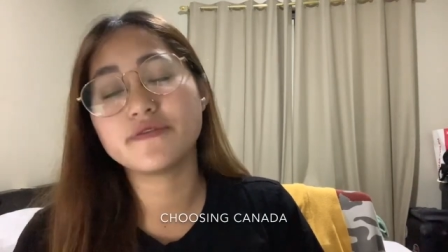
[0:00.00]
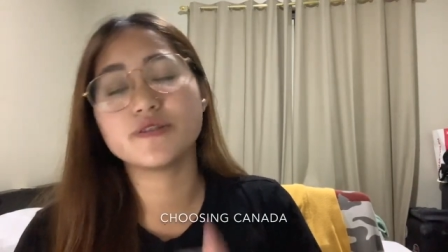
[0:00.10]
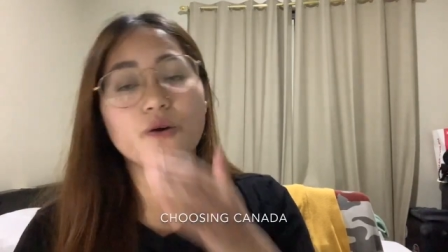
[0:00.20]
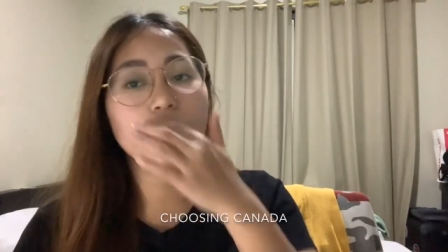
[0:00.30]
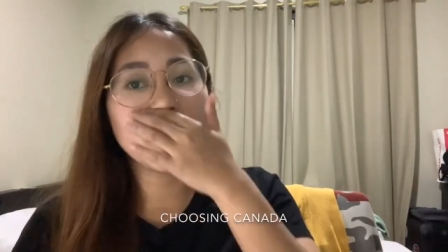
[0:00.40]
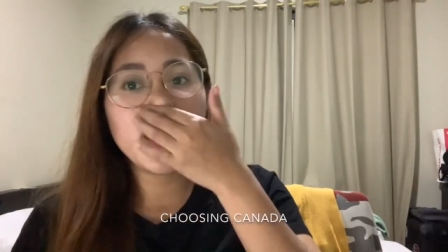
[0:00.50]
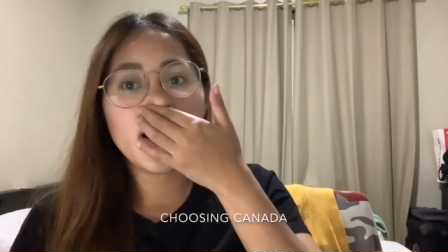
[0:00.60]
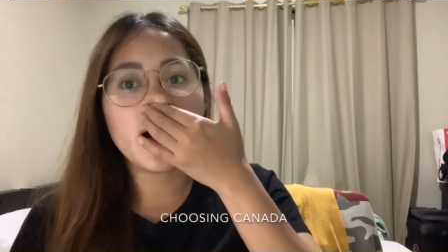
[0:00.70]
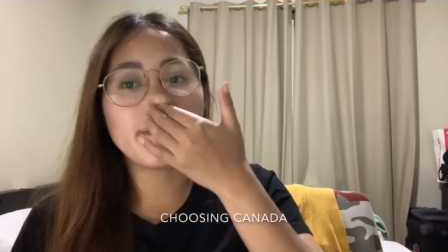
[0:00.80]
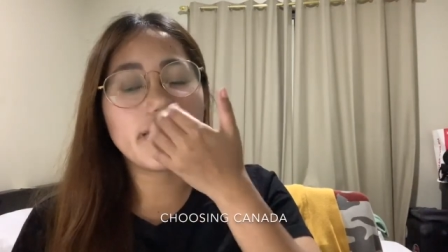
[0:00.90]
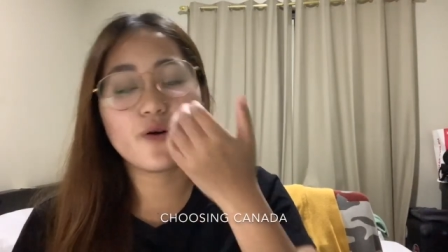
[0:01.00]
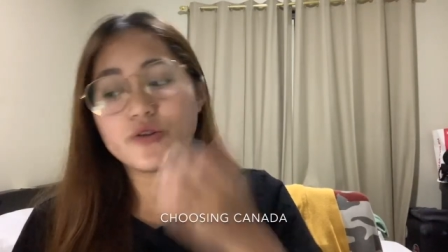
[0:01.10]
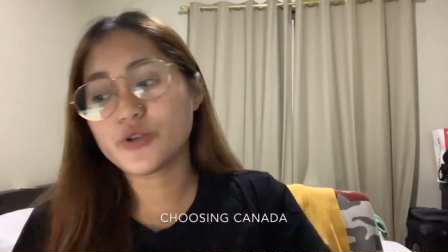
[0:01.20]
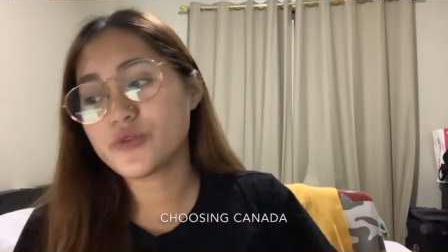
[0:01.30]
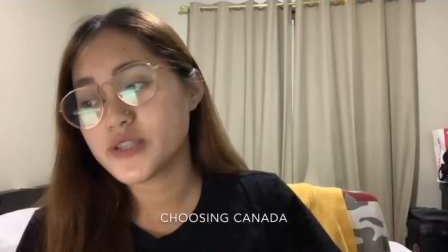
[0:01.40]
So I
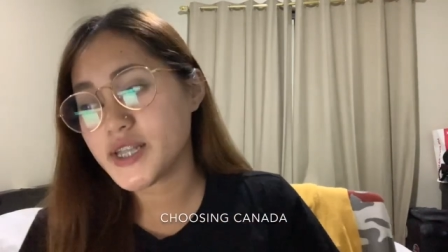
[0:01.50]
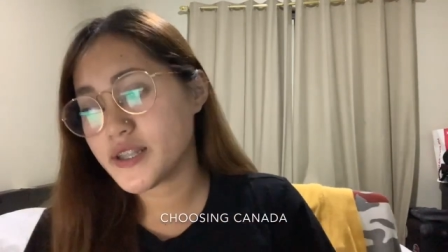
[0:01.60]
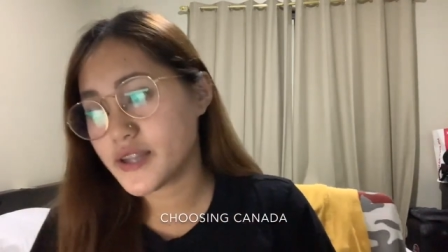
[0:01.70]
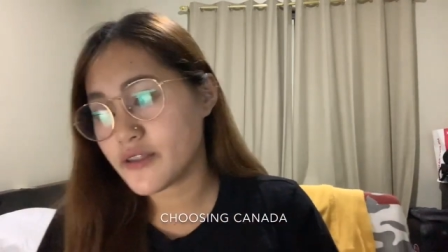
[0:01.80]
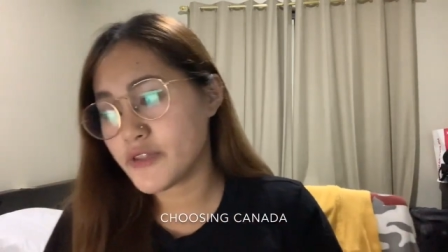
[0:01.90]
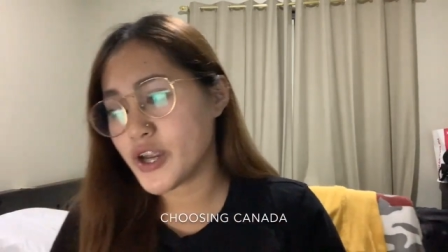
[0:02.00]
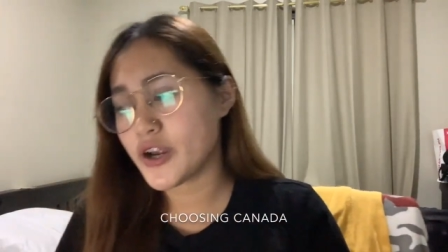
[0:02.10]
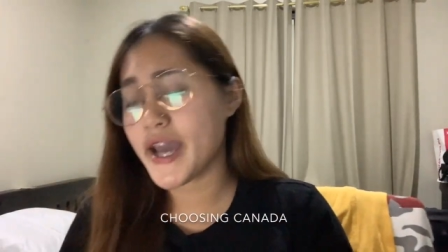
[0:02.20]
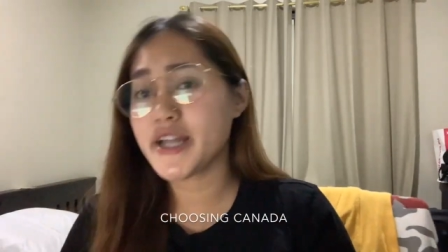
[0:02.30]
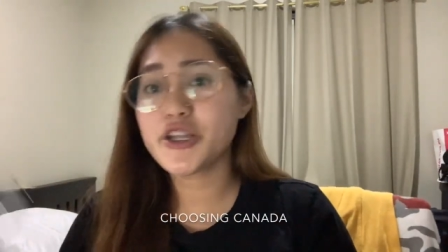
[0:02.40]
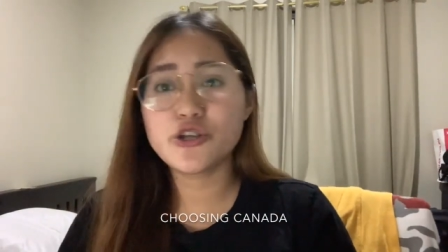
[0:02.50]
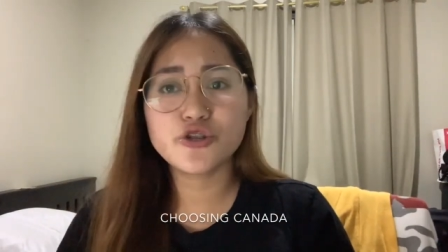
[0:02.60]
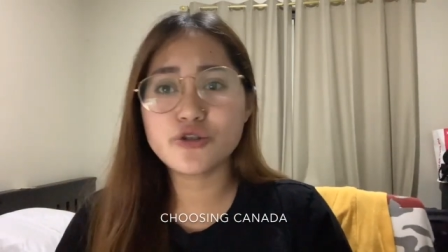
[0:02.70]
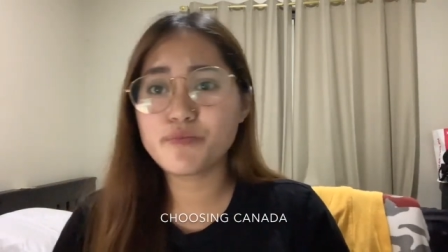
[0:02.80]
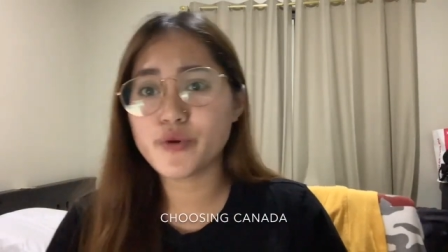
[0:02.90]
also stated that there, and you
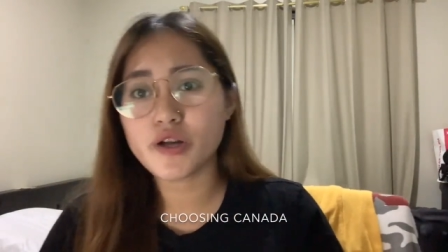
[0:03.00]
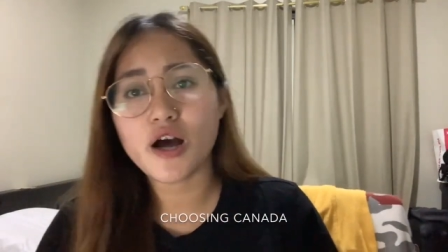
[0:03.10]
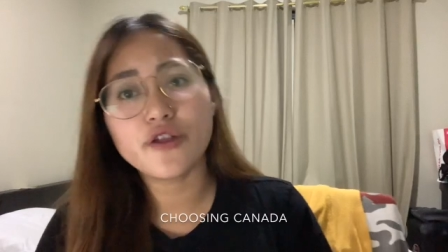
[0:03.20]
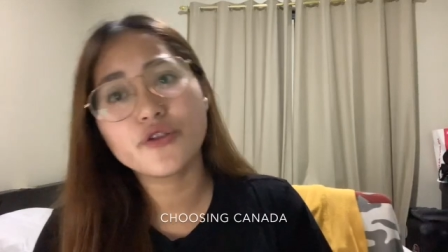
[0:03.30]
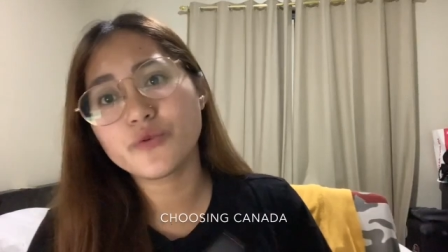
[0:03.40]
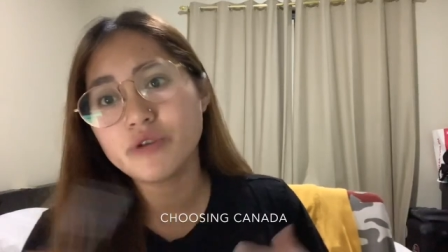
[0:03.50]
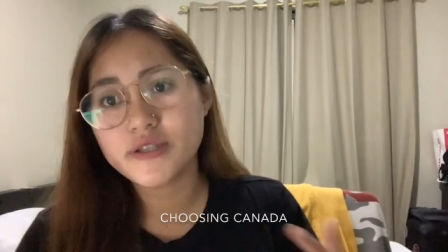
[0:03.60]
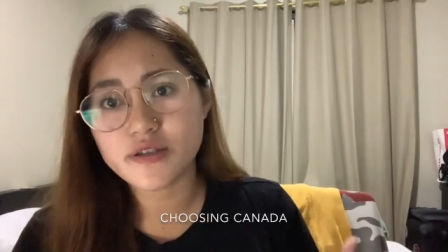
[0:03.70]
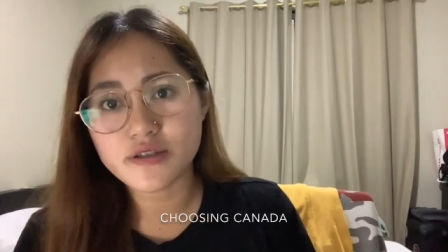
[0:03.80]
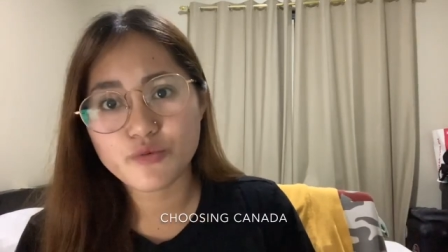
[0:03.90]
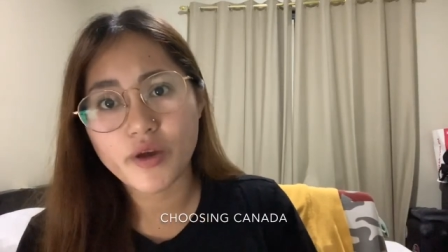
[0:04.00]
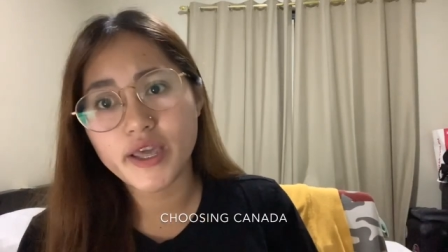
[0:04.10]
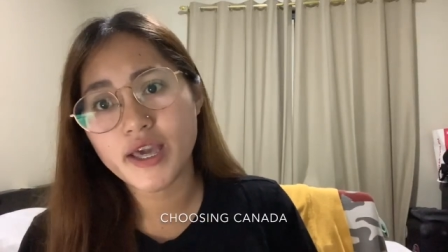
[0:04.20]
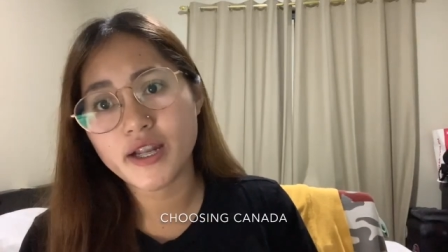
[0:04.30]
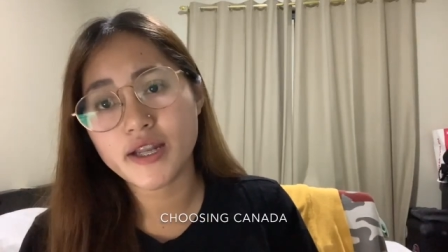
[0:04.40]
should put other reasons why
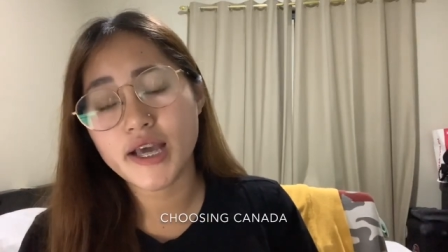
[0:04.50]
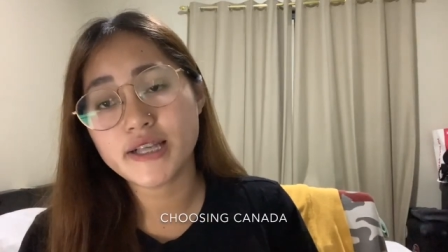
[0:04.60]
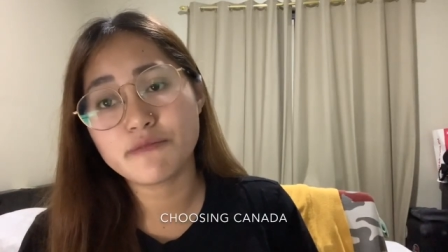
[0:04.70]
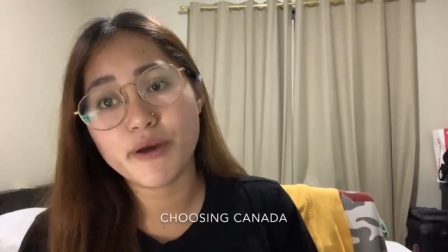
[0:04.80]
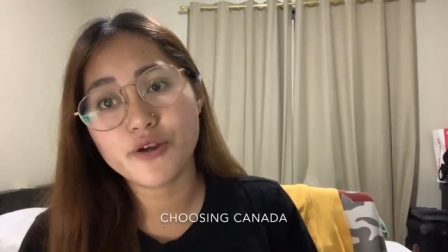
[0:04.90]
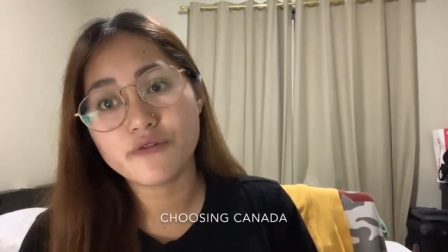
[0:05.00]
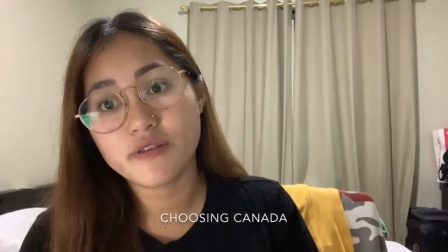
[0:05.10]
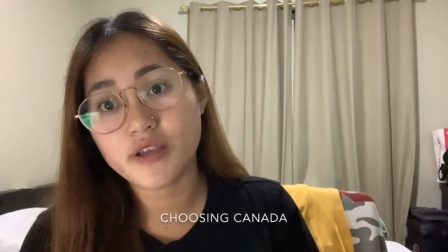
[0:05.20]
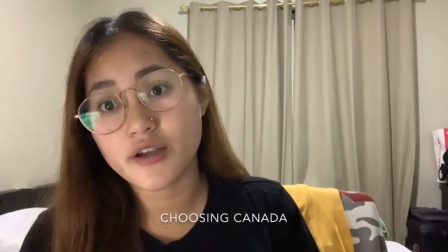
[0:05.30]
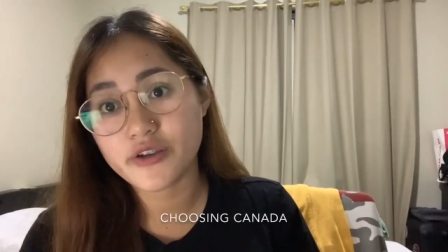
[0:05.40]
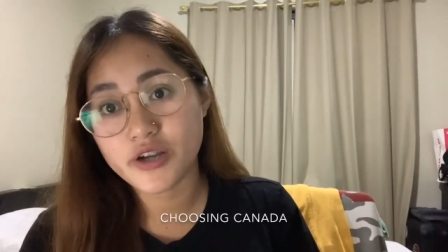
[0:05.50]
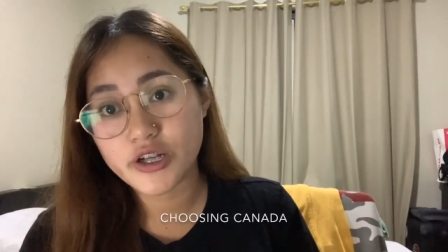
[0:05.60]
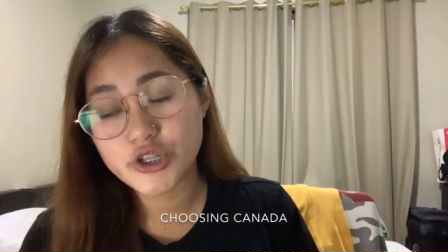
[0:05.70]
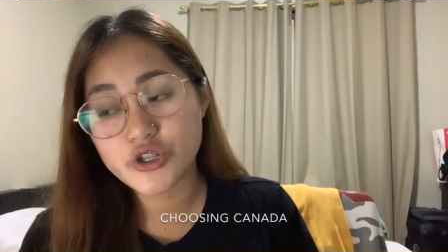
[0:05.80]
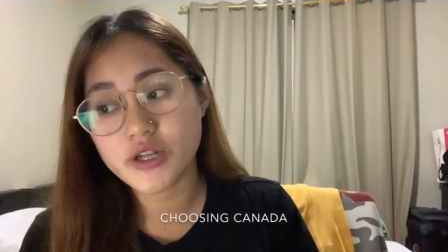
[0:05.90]
Canada is better than the other
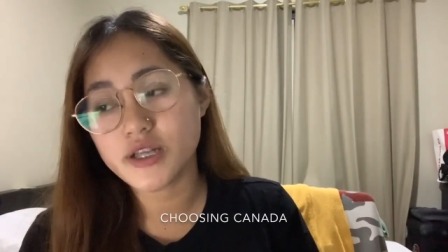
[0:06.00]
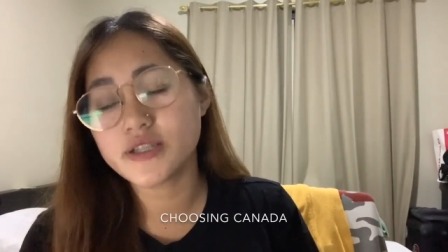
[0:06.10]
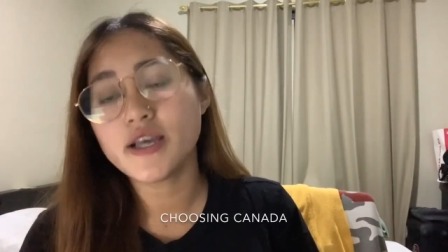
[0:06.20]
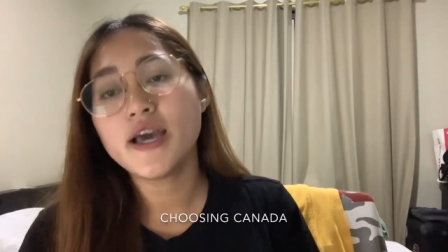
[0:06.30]
countries.